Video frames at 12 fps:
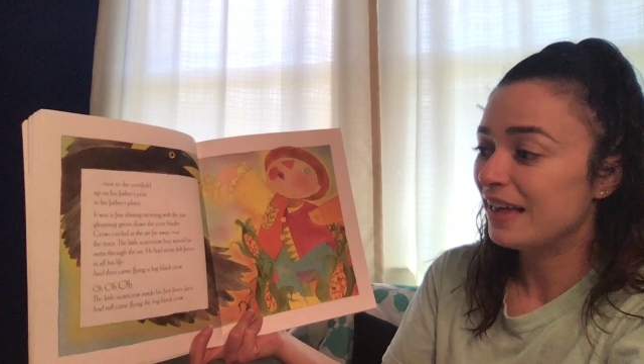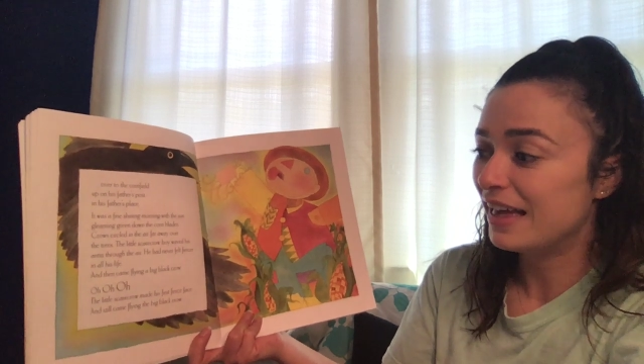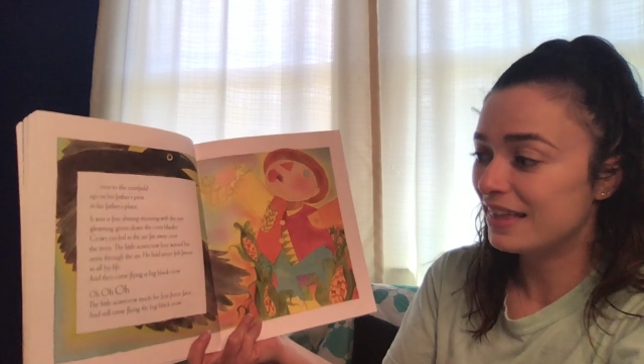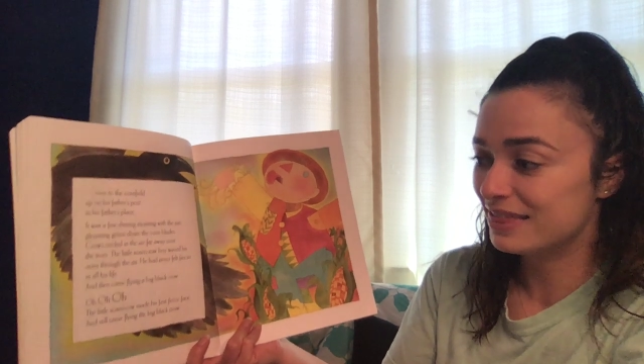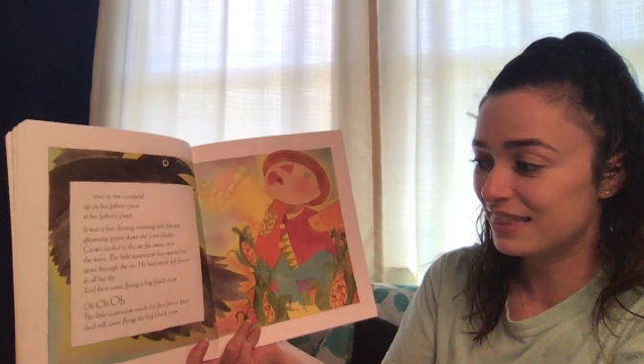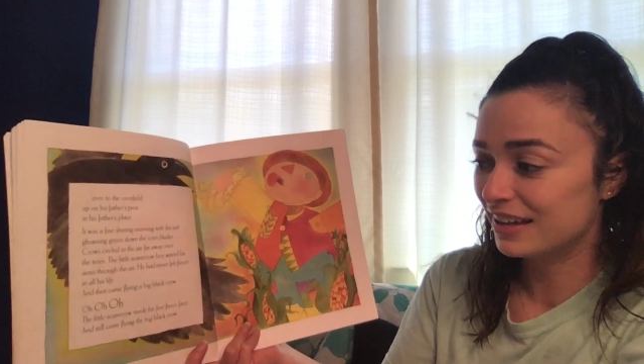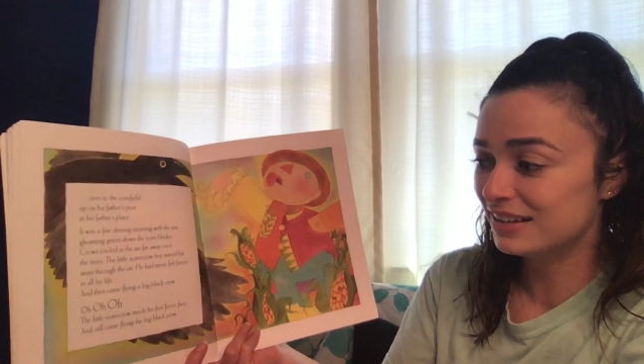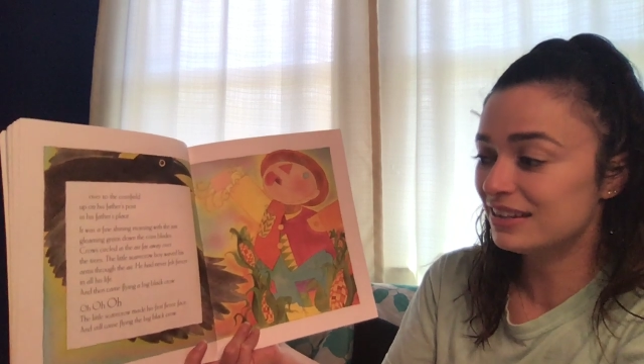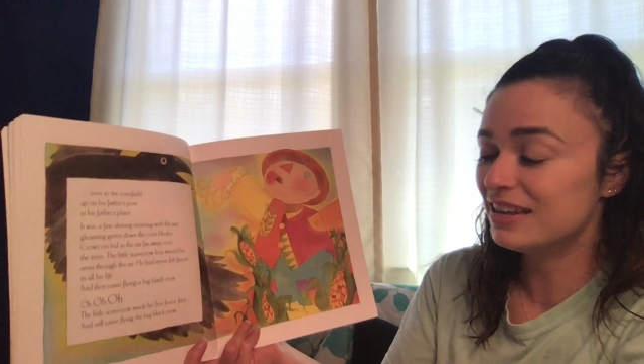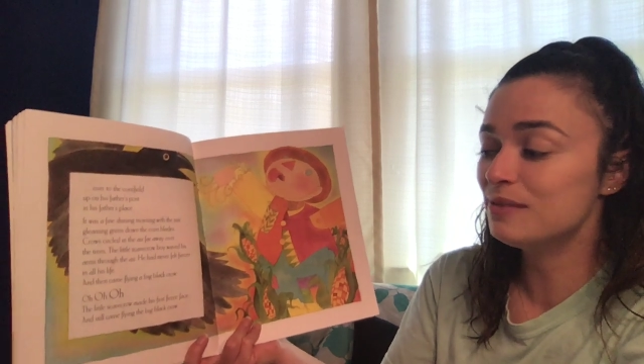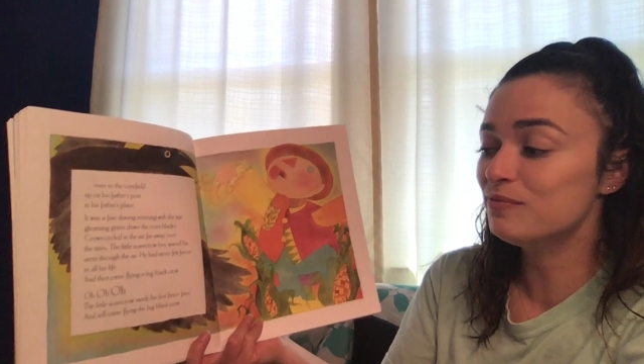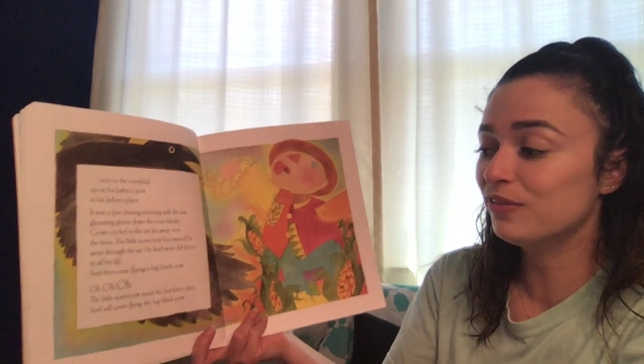And then
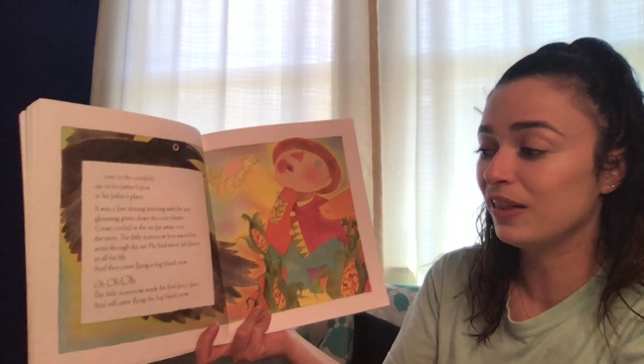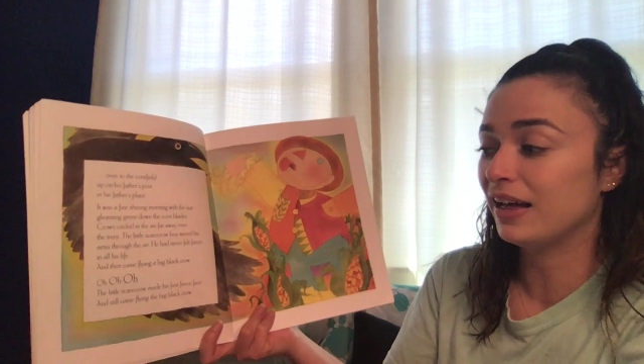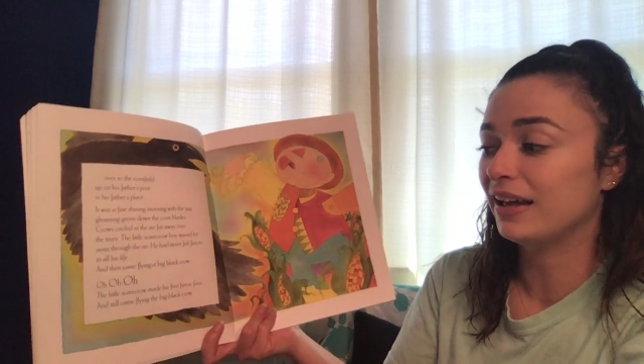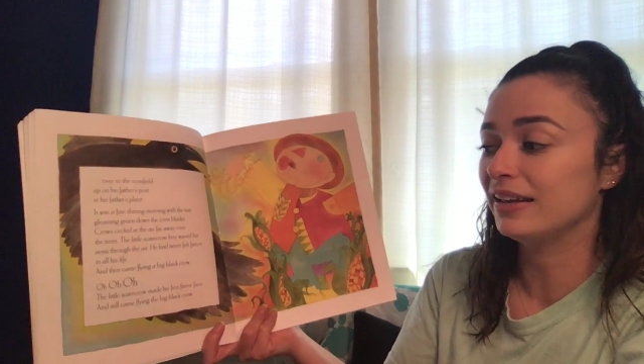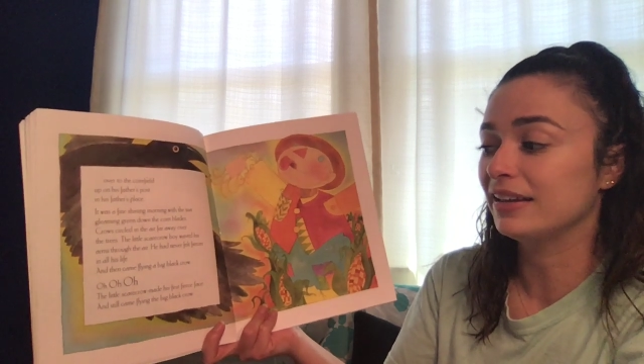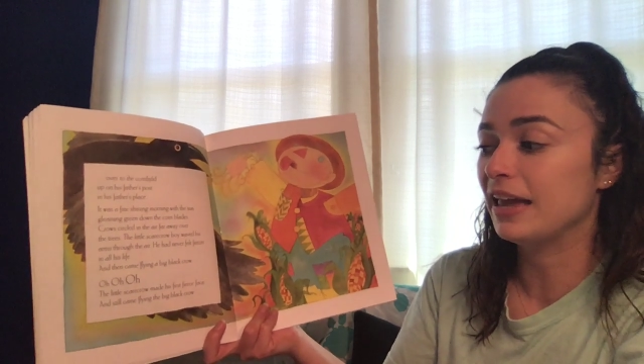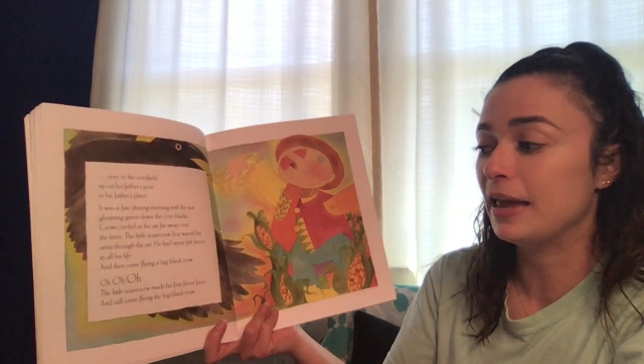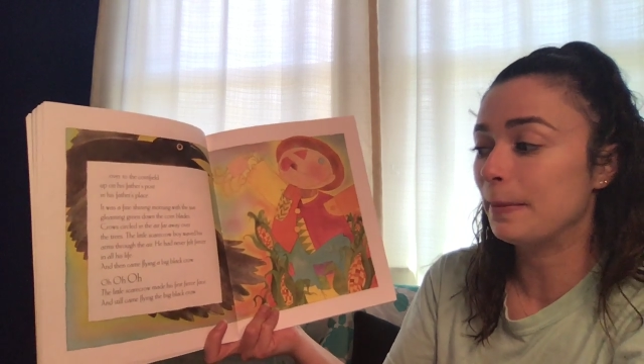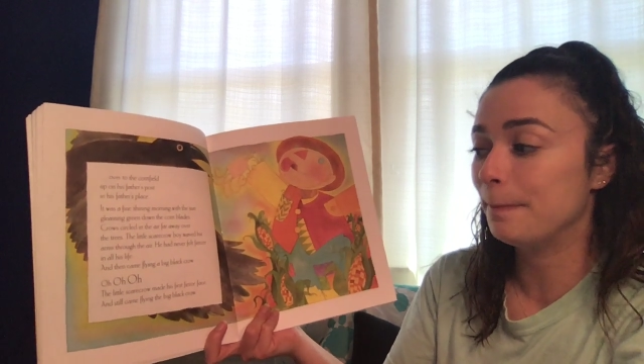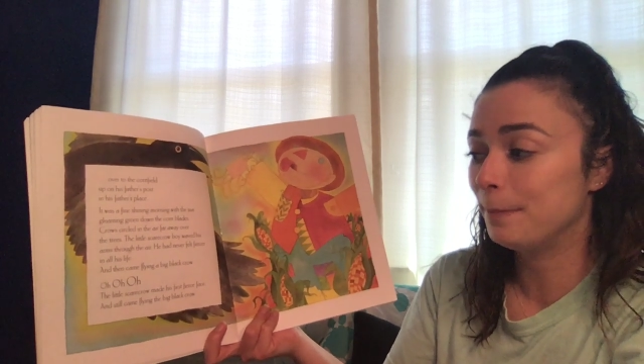came flying a